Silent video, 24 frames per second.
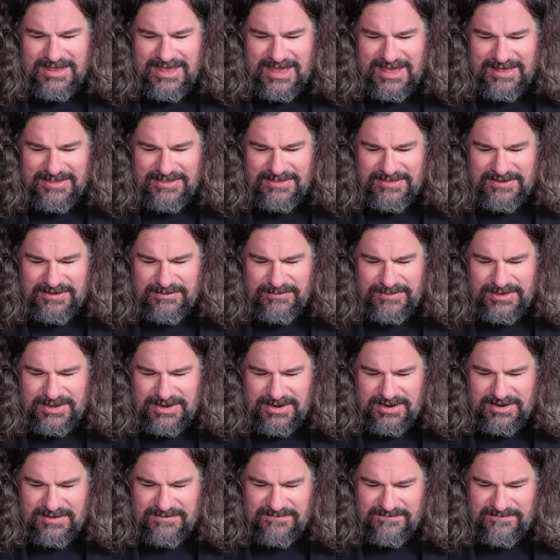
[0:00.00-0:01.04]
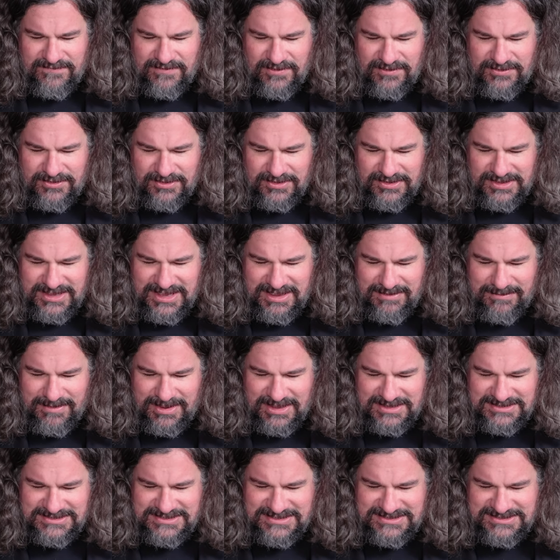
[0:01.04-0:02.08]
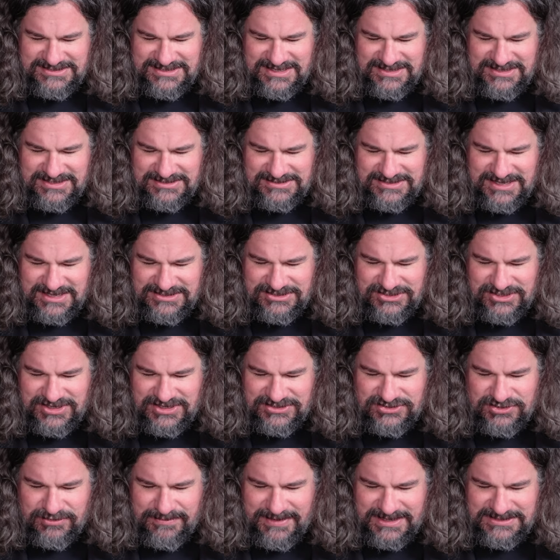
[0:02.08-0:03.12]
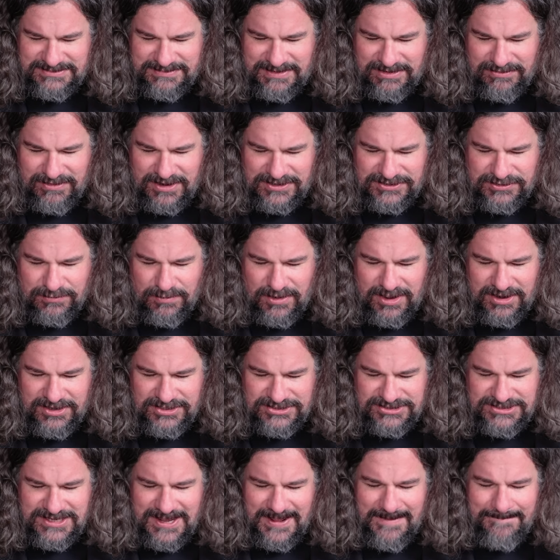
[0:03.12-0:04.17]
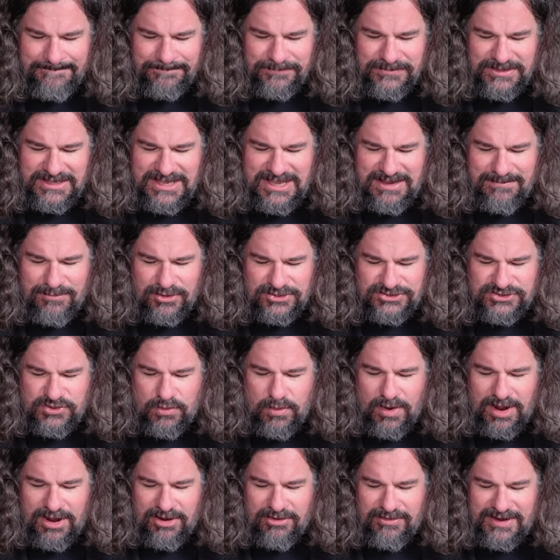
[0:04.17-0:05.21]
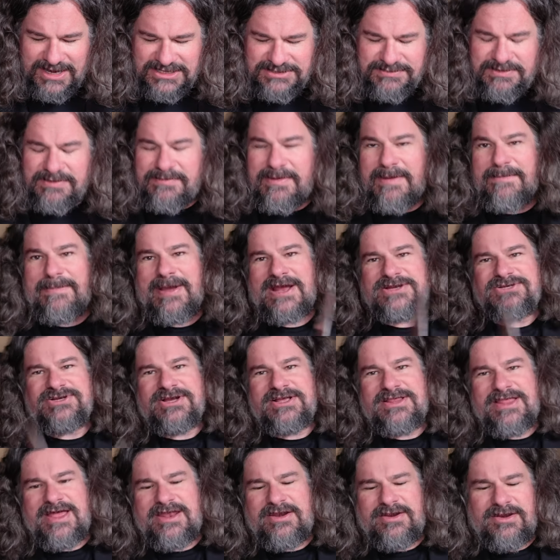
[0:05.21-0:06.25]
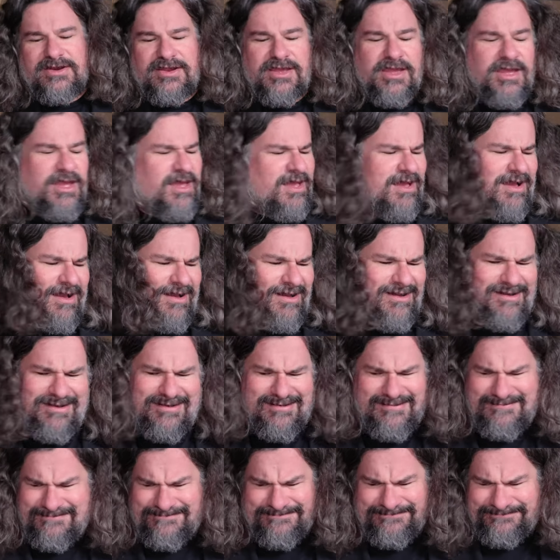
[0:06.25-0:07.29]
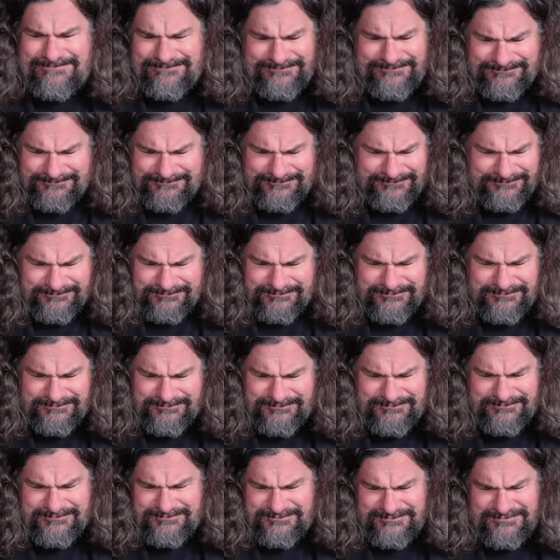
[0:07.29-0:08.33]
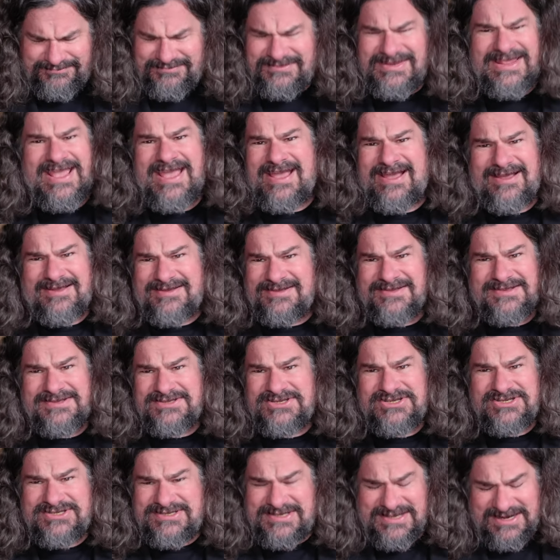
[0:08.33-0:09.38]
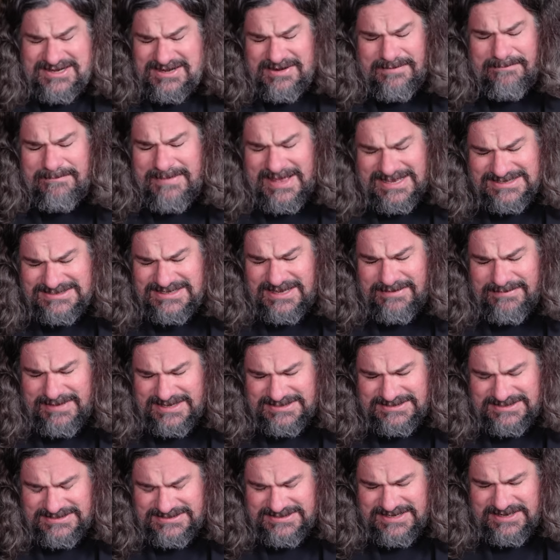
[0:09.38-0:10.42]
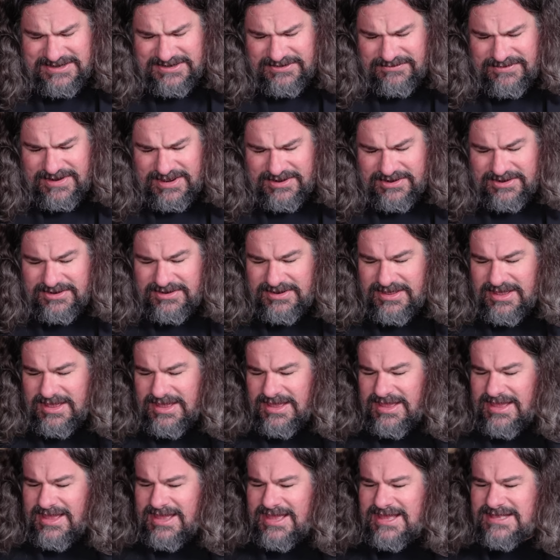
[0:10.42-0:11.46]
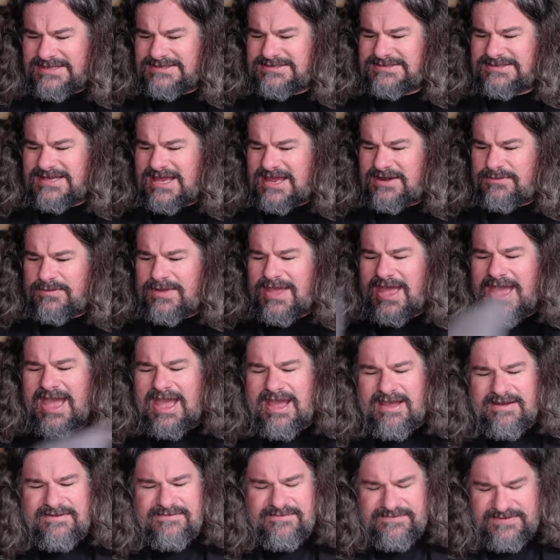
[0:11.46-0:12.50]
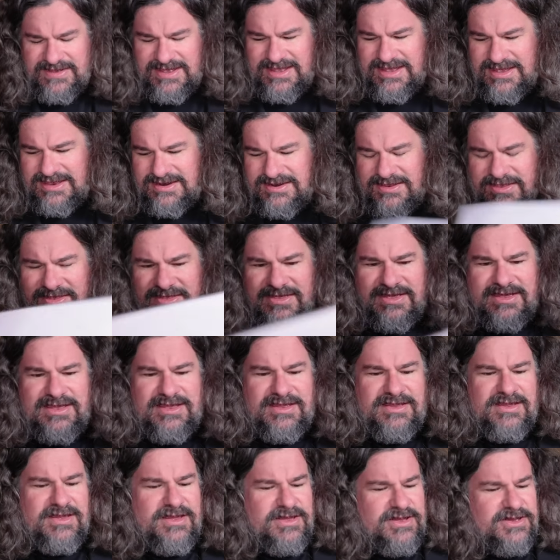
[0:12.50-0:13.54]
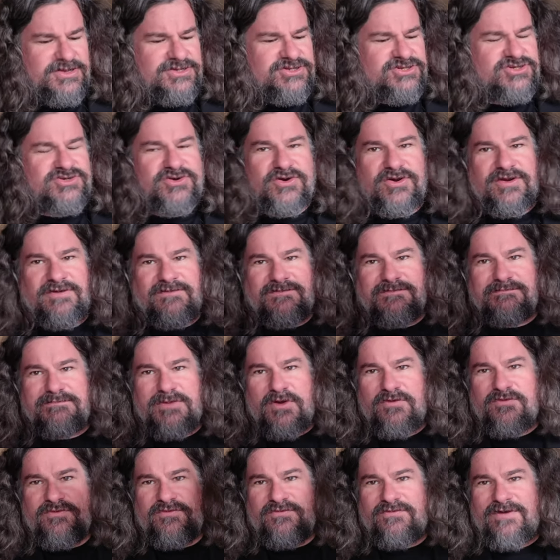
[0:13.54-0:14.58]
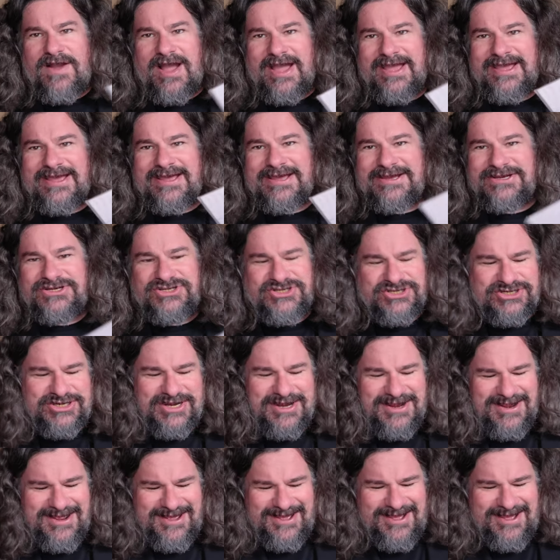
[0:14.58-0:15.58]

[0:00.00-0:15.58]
Yeah, there we are. Vocal EMI synthesizer intro bass by Roger Waters. Keyboards choir arrangement by Patrick Leonard. Yeah, it's just an amazing, amazing sounding record. Inside we have, in the sort of mo-fi-ish